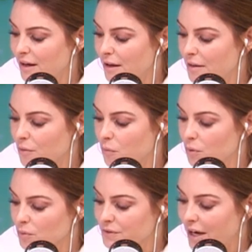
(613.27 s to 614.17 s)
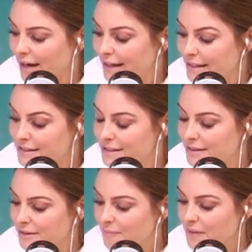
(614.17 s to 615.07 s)
uh, the World Diet,
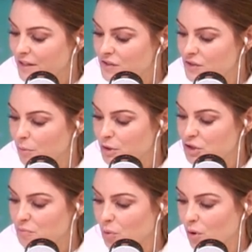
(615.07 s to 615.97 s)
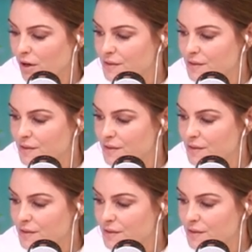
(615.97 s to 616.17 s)
and so much more.